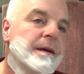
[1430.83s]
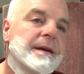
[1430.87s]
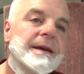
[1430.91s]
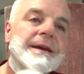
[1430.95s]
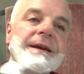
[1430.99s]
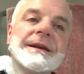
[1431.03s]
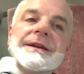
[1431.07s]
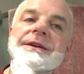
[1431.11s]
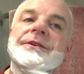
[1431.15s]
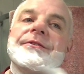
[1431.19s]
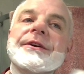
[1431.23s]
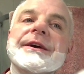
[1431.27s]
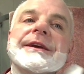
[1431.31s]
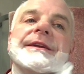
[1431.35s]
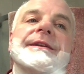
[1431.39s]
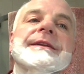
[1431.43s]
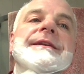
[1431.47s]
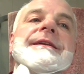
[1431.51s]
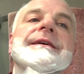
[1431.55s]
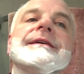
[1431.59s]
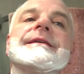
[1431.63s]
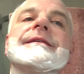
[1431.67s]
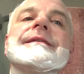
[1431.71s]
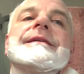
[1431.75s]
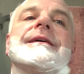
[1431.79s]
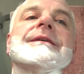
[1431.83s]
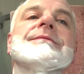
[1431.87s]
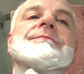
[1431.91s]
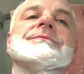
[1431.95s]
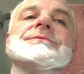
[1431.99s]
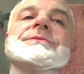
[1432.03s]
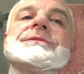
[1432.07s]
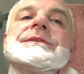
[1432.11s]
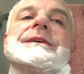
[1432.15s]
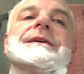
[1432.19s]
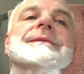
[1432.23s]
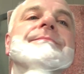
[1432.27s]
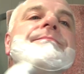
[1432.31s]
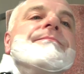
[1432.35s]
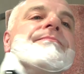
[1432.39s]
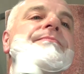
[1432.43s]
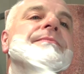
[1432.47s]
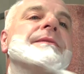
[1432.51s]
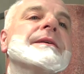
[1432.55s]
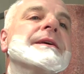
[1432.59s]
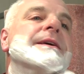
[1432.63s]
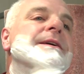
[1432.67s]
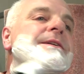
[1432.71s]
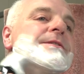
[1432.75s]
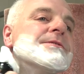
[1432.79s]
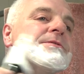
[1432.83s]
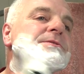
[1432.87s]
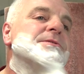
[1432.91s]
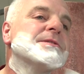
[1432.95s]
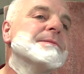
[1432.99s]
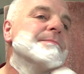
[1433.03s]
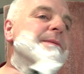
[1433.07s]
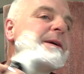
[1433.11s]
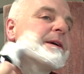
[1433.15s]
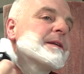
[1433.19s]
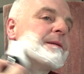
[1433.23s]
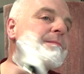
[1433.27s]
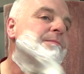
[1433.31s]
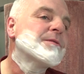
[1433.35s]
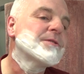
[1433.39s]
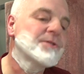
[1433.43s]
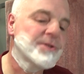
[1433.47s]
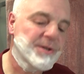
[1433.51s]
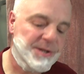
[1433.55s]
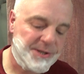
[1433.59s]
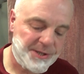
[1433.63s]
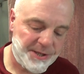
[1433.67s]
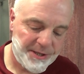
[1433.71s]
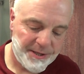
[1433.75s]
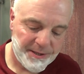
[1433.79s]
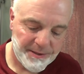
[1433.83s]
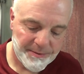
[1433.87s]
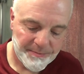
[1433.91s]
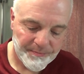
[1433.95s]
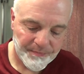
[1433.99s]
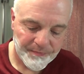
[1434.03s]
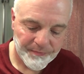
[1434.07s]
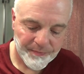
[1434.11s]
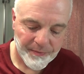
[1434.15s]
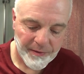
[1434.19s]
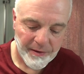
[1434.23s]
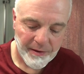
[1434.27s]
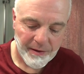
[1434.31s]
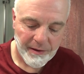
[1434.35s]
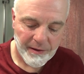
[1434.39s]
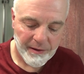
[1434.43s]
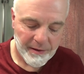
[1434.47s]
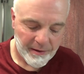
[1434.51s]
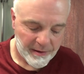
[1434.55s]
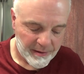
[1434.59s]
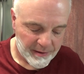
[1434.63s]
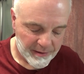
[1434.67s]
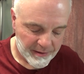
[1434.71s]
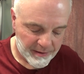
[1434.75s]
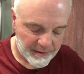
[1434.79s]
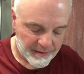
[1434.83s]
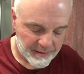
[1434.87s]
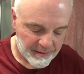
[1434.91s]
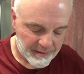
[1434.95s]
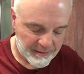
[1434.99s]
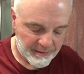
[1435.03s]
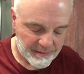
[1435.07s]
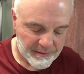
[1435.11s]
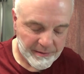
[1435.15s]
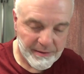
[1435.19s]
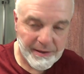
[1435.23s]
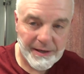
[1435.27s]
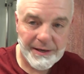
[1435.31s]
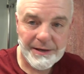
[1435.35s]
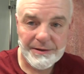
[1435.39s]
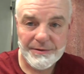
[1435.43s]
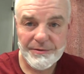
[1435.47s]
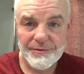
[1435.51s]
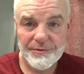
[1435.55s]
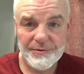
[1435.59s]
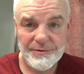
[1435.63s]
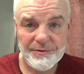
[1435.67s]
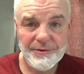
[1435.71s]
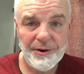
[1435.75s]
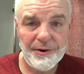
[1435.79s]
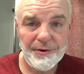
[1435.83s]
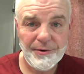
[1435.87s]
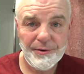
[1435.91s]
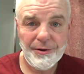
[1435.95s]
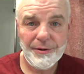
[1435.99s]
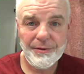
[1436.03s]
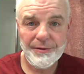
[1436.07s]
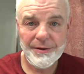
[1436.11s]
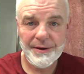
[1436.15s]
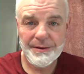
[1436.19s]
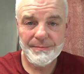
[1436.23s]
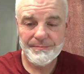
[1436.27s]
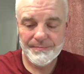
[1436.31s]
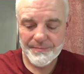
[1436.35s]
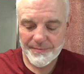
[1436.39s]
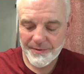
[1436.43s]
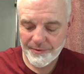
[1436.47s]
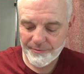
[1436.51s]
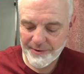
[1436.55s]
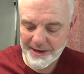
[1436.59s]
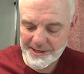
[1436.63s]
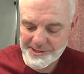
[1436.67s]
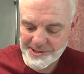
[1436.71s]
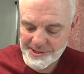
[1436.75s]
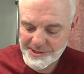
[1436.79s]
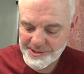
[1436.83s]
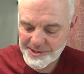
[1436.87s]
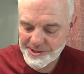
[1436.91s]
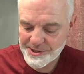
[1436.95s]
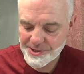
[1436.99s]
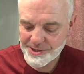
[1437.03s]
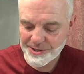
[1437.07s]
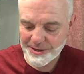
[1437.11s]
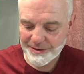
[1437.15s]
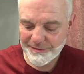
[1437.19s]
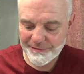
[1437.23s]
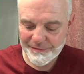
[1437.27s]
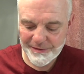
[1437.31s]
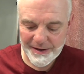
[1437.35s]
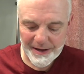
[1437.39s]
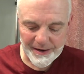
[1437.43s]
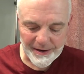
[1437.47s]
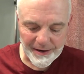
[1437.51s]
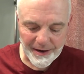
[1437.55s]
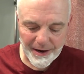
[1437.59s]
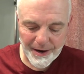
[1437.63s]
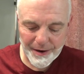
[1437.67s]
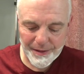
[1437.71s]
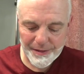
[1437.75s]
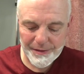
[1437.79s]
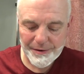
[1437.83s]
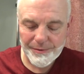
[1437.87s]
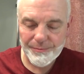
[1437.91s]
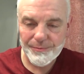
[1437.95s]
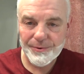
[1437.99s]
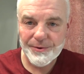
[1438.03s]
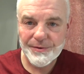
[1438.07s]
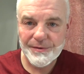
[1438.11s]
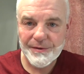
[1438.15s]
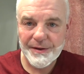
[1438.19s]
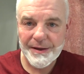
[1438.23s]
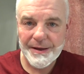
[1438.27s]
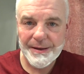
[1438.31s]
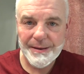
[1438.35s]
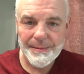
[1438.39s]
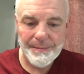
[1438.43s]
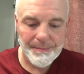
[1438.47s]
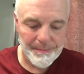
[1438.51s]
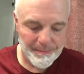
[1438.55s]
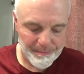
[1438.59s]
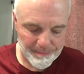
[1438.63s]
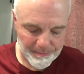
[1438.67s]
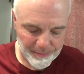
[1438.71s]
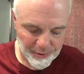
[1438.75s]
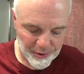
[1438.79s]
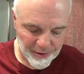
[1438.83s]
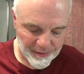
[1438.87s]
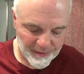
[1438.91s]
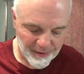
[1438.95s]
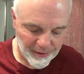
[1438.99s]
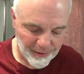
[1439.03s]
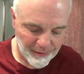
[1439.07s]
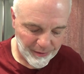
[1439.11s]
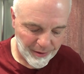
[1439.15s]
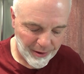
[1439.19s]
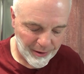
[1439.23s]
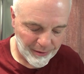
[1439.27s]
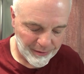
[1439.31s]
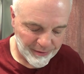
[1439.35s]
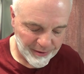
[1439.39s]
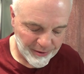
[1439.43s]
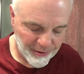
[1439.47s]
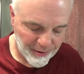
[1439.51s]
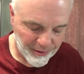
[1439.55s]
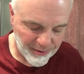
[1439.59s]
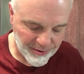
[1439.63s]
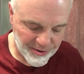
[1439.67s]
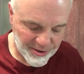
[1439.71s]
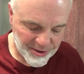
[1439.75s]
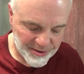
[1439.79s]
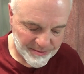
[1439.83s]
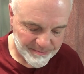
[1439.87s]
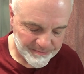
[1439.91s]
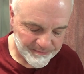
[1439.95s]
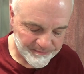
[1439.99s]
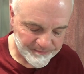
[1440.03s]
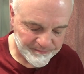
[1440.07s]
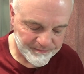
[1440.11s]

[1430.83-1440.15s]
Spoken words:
Ian Crichton, that was, Ian used to make the brushes. Kind of turn all the resins and stuff, and Arthur would put in all the knots.